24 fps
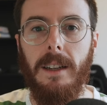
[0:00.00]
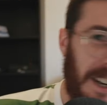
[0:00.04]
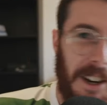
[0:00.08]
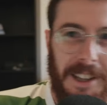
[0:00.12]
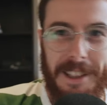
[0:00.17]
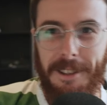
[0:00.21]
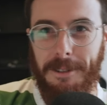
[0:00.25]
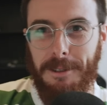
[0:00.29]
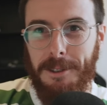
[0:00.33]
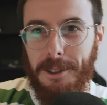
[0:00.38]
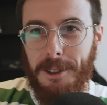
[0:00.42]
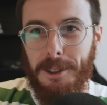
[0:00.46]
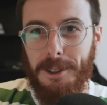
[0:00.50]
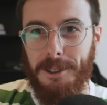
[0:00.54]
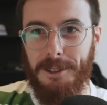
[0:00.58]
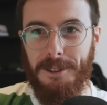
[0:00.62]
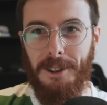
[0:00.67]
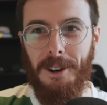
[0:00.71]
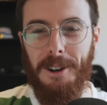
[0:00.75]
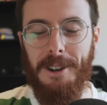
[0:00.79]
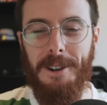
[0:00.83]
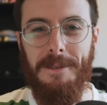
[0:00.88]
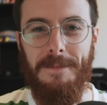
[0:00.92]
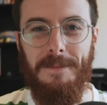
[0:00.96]
you know, a little
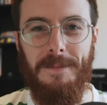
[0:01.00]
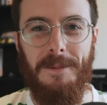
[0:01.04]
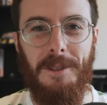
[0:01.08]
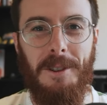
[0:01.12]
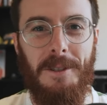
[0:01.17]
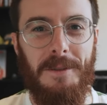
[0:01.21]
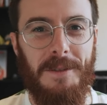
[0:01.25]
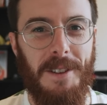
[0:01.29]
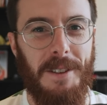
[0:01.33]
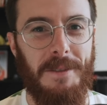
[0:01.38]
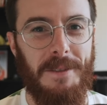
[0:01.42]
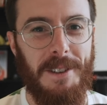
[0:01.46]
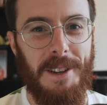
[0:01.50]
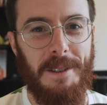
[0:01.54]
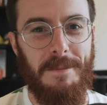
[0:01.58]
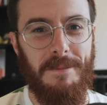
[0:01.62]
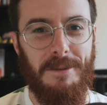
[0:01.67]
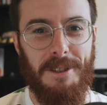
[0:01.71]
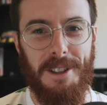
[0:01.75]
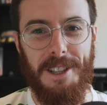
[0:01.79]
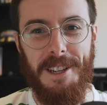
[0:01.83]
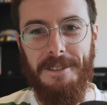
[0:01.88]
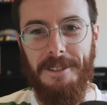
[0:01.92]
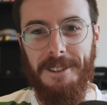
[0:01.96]
two-stroke 250
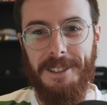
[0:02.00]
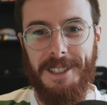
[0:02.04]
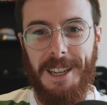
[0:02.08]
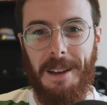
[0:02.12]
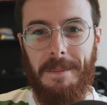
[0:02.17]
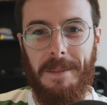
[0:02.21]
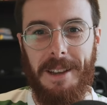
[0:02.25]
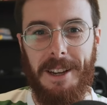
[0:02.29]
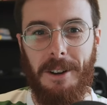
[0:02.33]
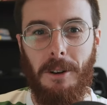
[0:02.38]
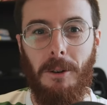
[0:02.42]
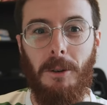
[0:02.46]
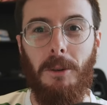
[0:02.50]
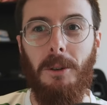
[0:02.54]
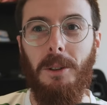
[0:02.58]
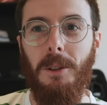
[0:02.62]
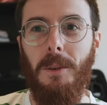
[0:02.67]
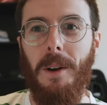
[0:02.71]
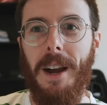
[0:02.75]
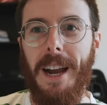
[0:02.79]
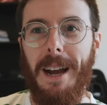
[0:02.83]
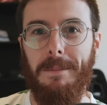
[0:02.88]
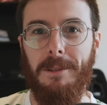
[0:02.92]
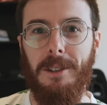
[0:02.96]
Aprilia or something all
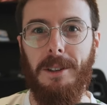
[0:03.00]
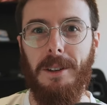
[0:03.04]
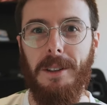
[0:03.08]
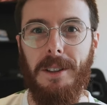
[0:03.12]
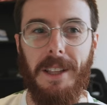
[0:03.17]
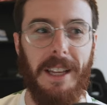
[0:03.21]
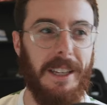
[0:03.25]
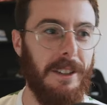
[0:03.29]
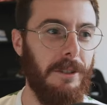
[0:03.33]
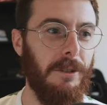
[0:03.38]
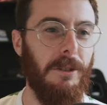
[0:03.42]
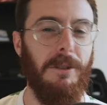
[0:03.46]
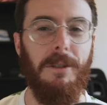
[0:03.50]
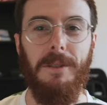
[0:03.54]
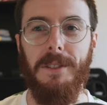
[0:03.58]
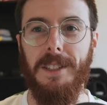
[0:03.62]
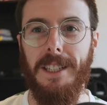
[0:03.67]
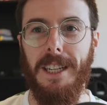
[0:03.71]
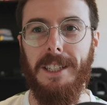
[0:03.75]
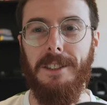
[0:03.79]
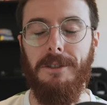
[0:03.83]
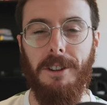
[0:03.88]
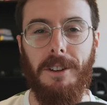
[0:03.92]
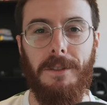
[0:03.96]
the way up to, and then you're all of a
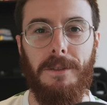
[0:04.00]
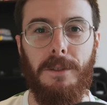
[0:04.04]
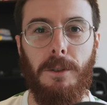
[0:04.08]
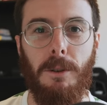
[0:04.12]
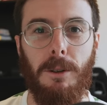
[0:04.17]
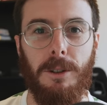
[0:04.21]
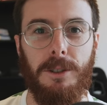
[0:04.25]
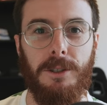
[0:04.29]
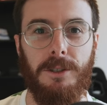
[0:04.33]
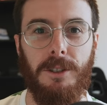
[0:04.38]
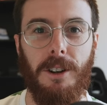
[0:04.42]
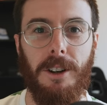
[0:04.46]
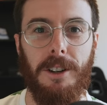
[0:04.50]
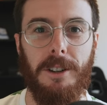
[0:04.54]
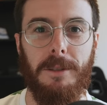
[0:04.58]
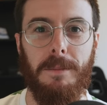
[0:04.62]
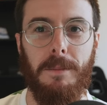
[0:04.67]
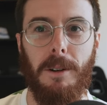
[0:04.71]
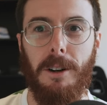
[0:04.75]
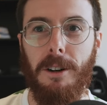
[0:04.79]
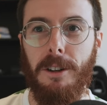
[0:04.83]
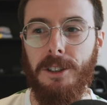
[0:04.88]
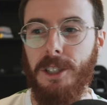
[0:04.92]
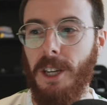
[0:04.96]
sudden you're on a
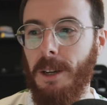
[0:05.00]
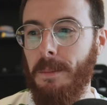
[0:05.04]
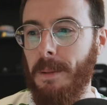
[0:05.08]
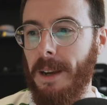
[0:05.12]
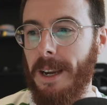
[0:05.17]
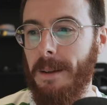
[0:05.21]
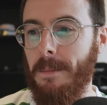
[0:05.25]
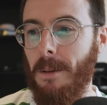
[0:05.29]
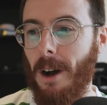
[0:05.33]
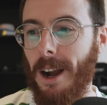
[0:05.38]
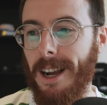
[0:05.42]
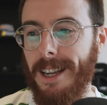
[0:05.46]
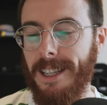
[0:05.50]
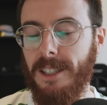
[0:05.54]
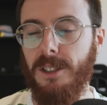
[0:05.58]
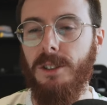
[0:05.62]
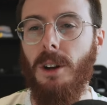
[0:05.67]
four-stroke MotoGP bike.